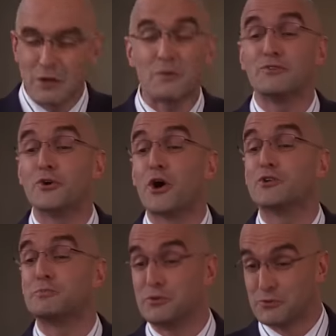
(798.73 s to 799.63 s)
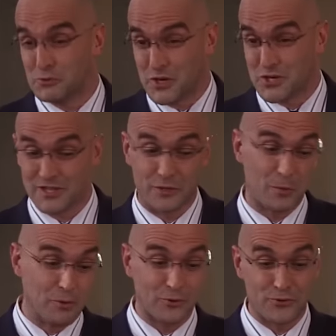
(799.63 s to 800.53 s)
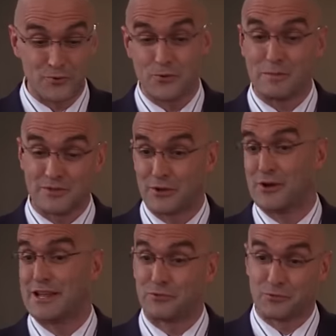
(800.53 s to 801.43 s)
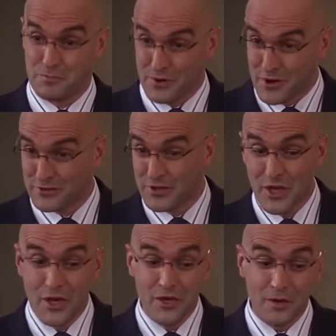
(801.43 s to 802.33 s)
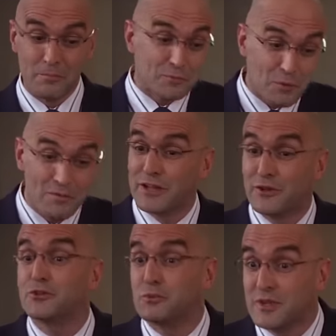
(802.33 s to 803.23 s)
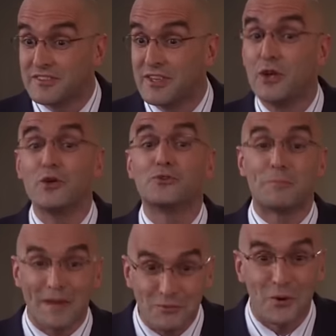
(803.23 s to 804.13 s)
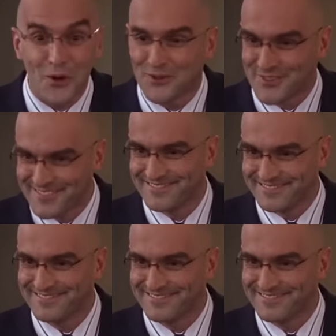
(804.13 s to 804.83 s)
It was your husband's wish that the person who comes and collects the box must provide us with the passwords.